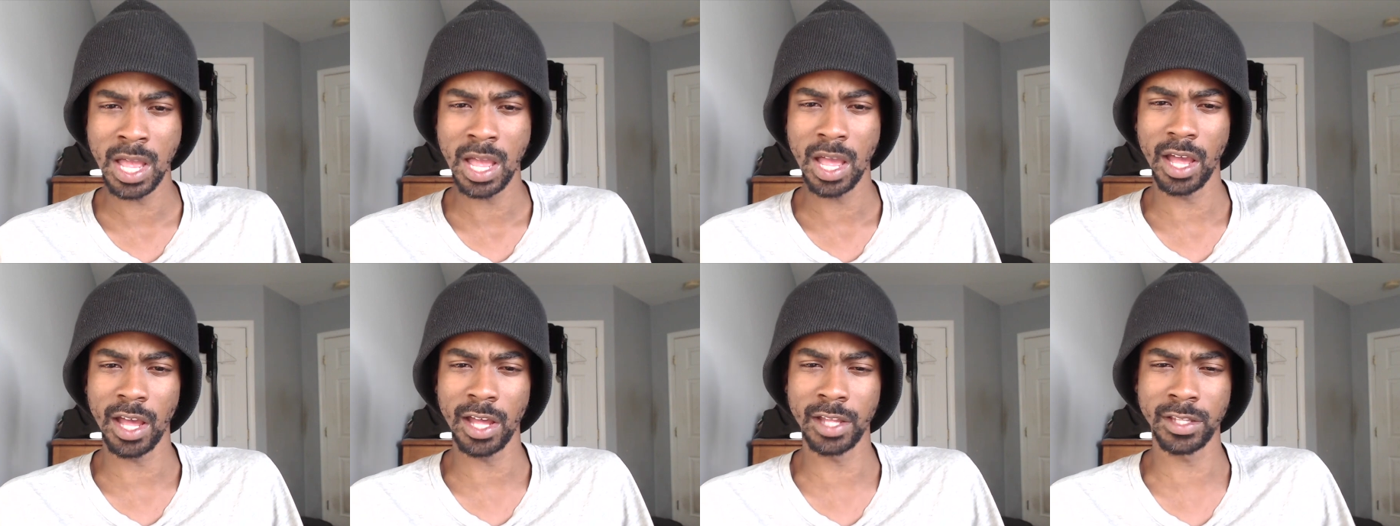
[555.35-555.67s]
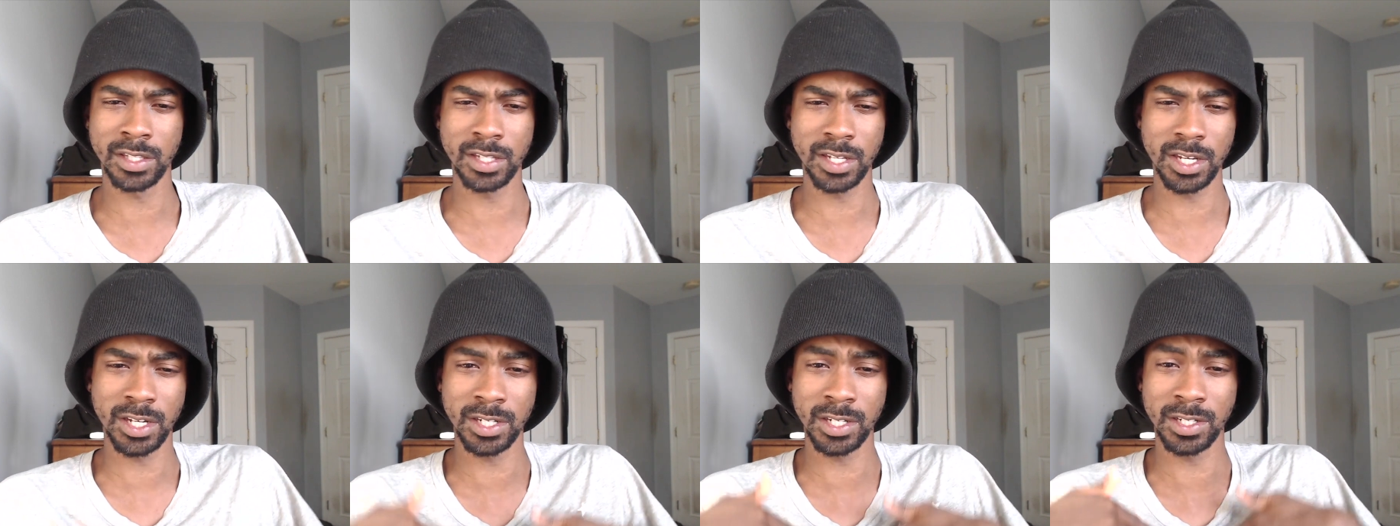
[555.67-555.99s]
uh,
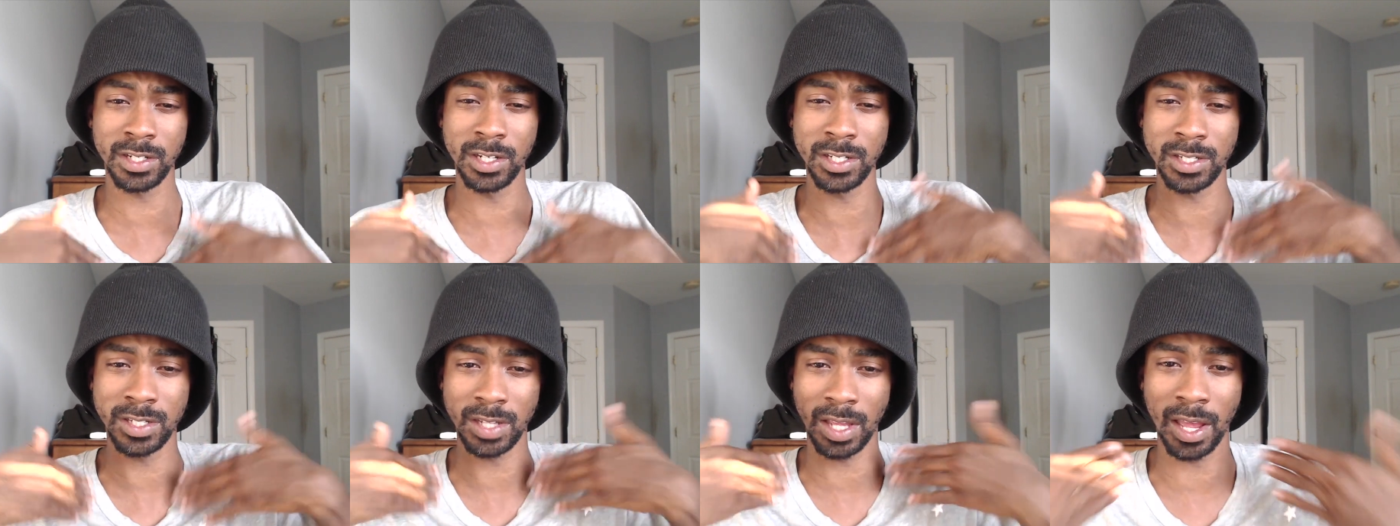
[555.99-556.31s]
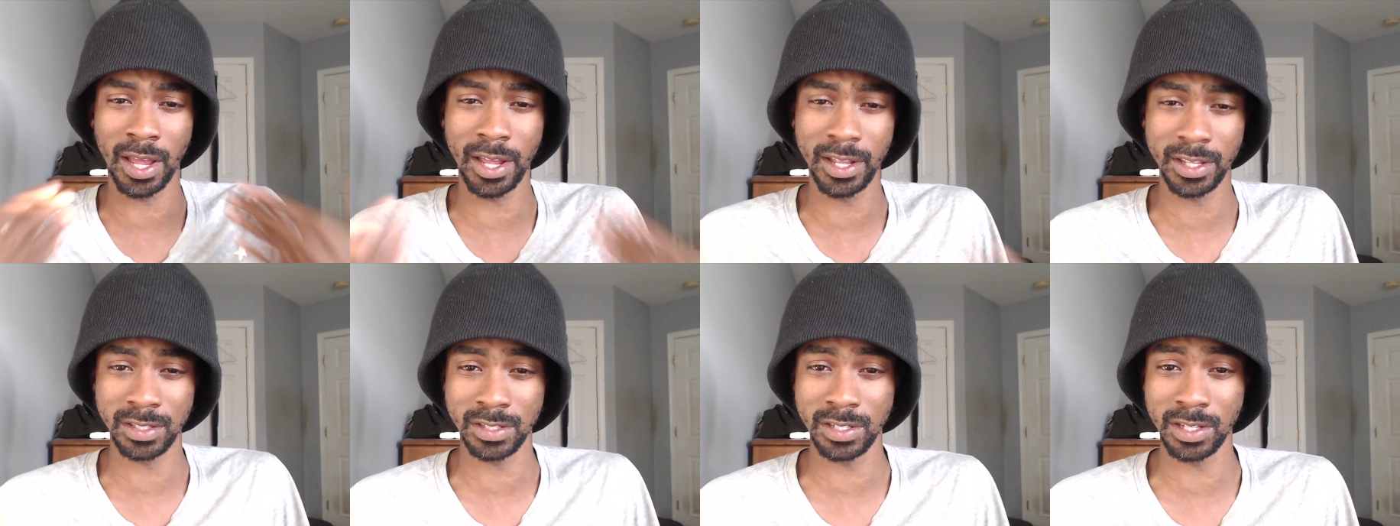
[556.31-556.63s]
teaching these
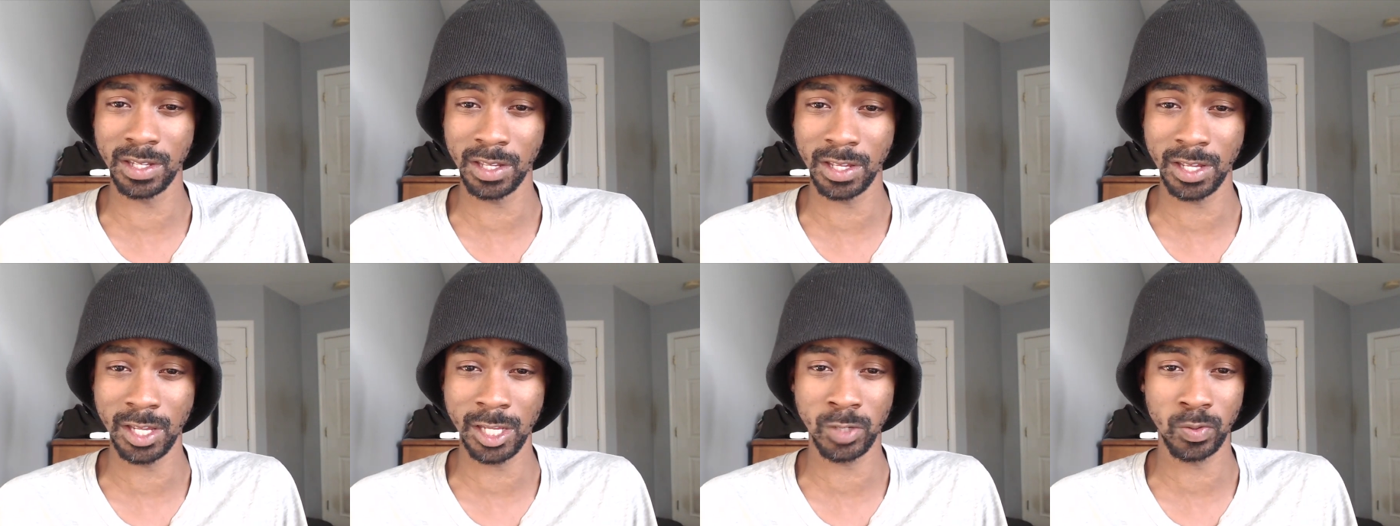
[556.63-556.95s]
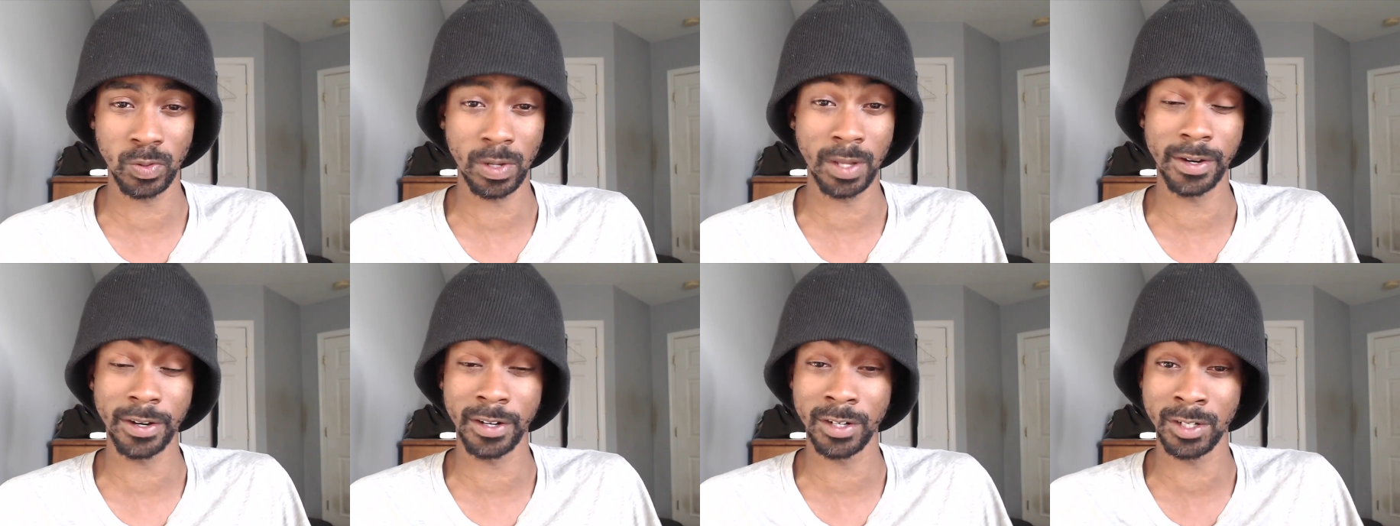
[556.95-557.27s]
ideas
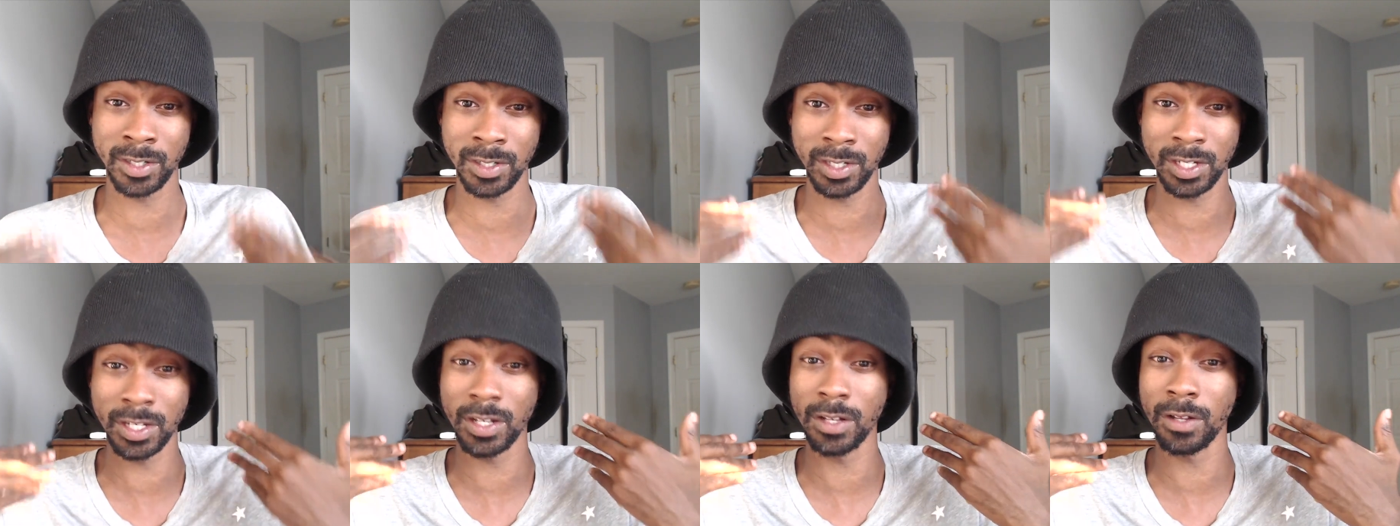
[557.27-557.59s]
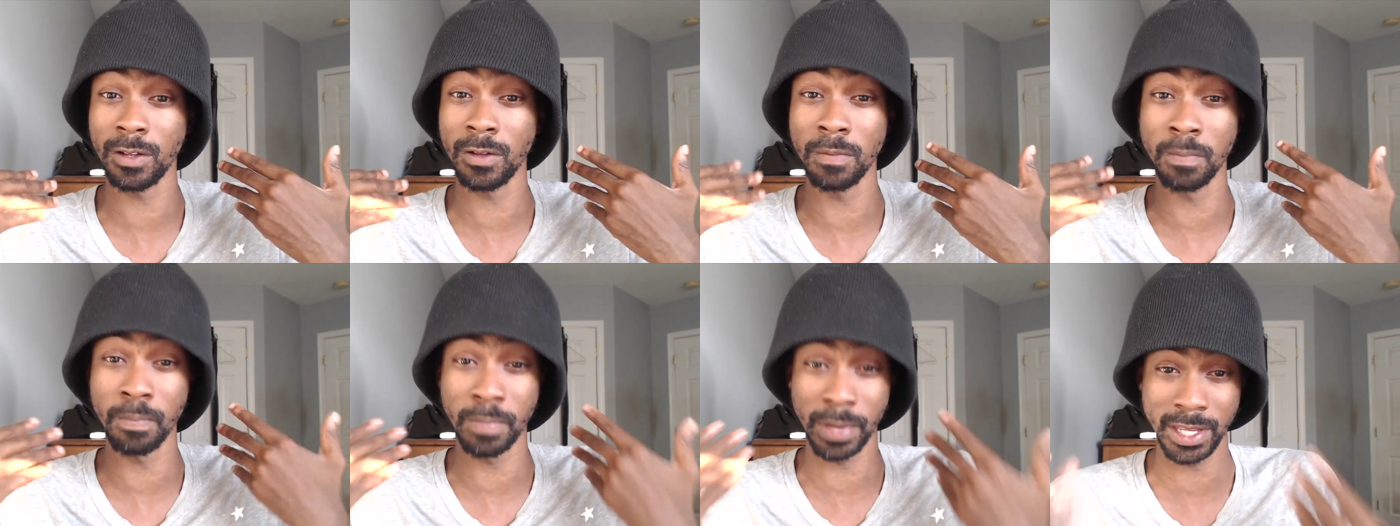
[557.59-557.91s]
while they're
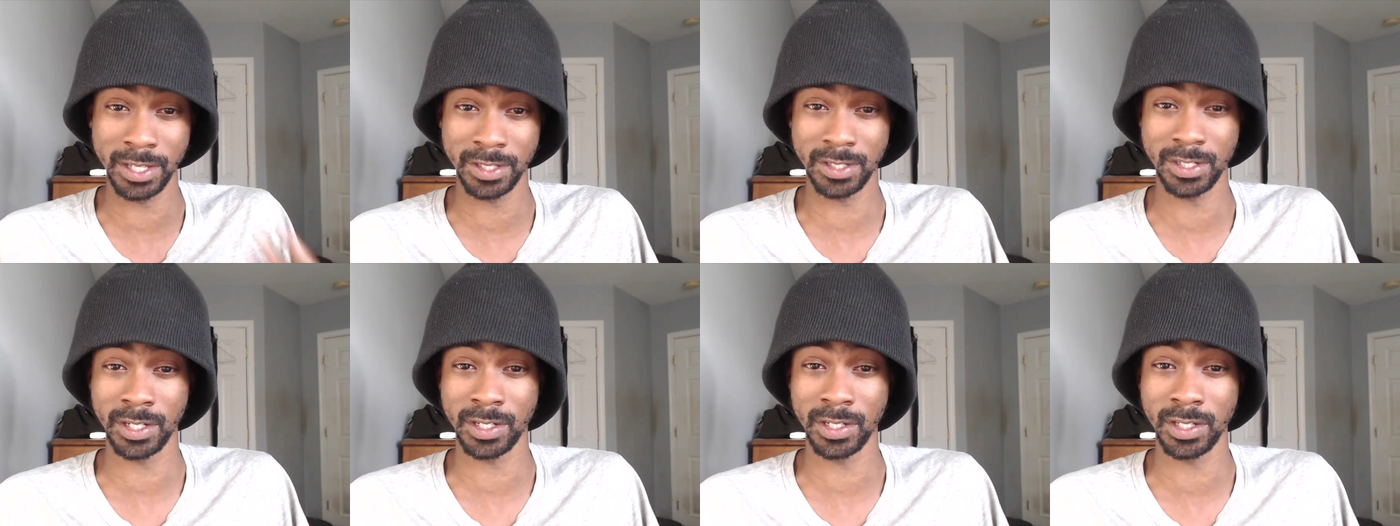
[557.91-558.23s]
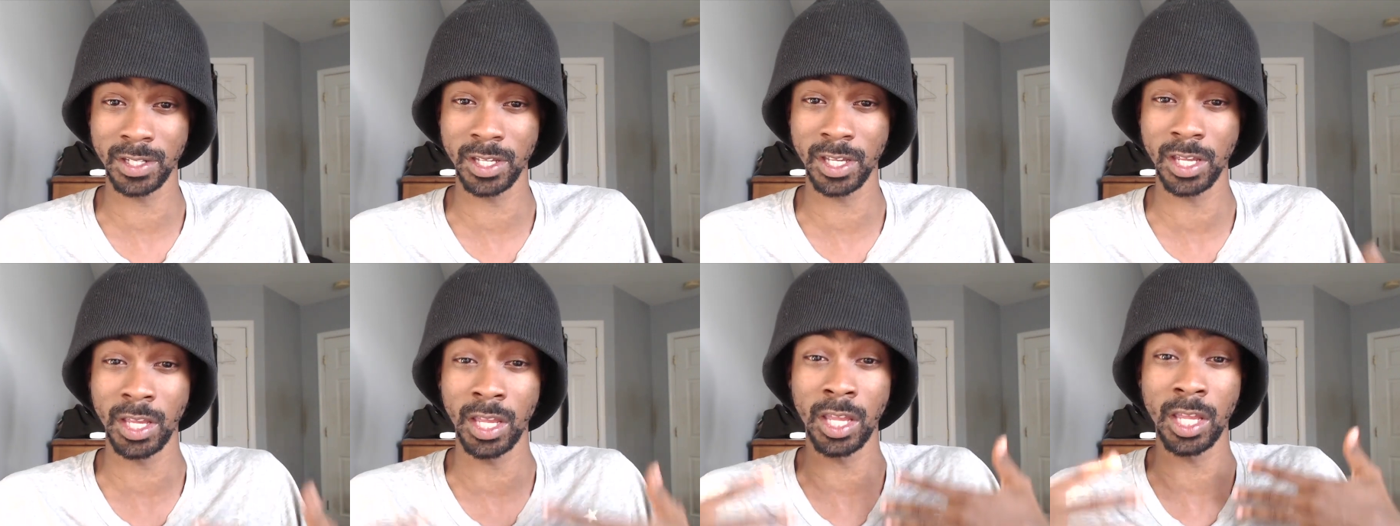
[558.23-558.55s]
still
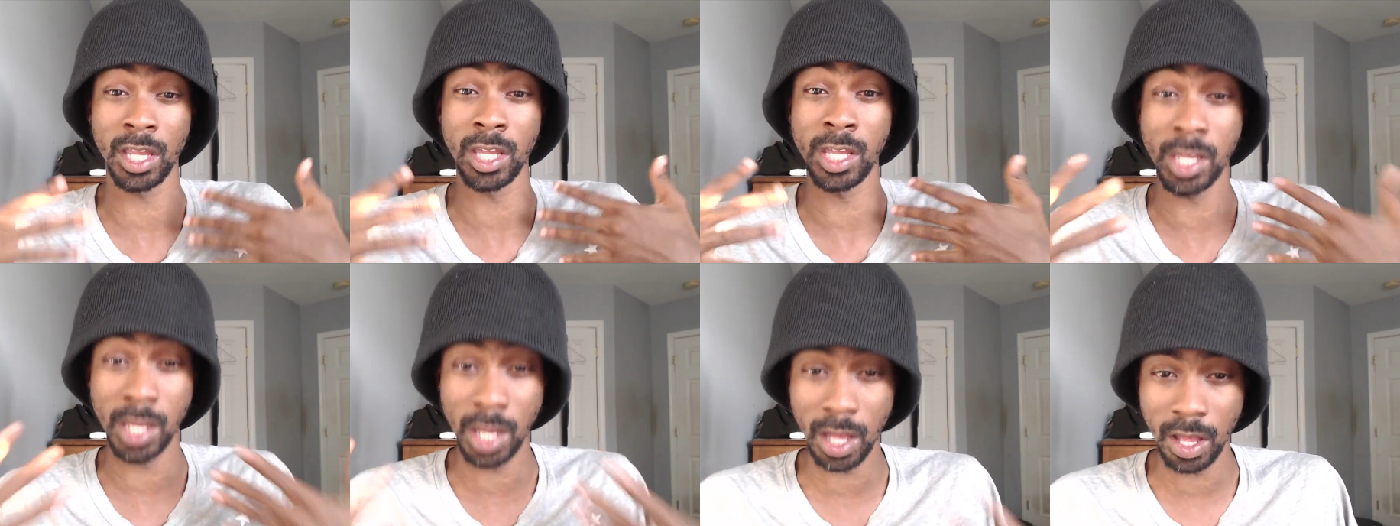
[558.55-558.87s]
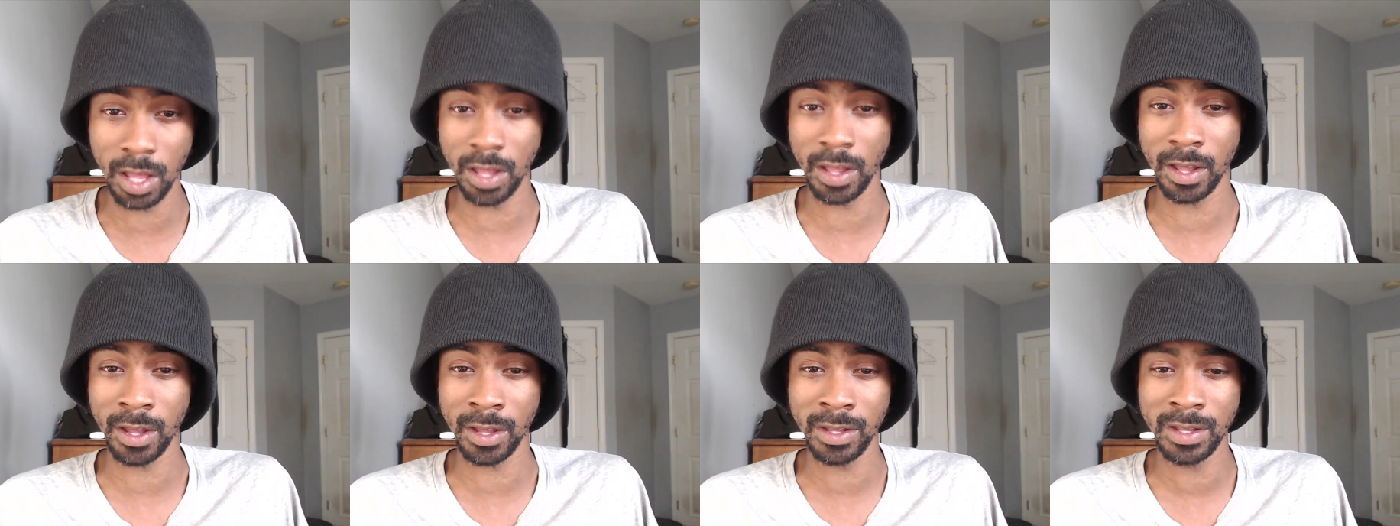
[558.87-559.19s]
basically
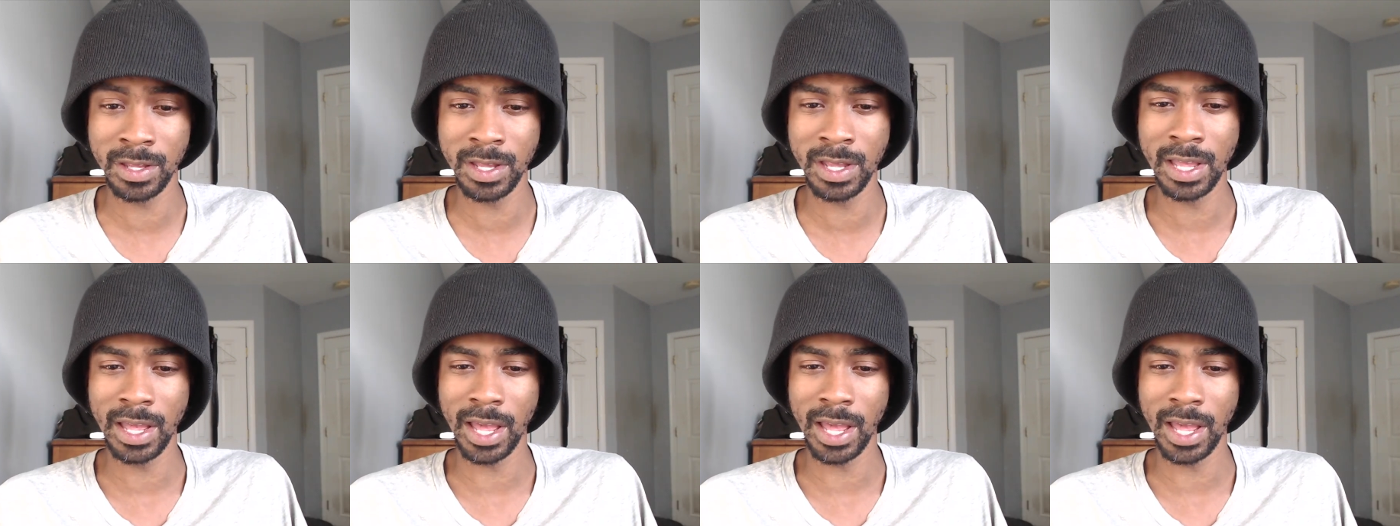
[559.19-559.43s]
young